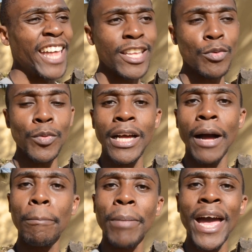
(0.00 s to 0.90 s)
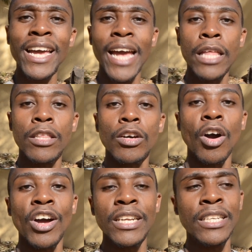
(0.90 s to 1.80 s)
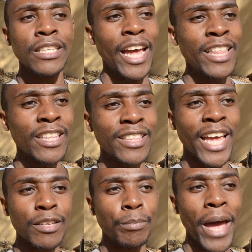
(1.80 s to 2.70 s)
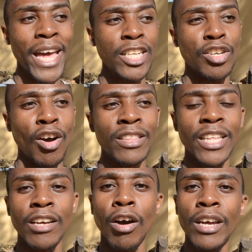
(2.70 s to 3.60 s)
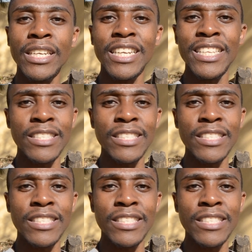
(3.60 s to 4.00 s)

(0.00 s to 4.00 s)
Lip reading: and then we come back and the garden, and then that patch on the garden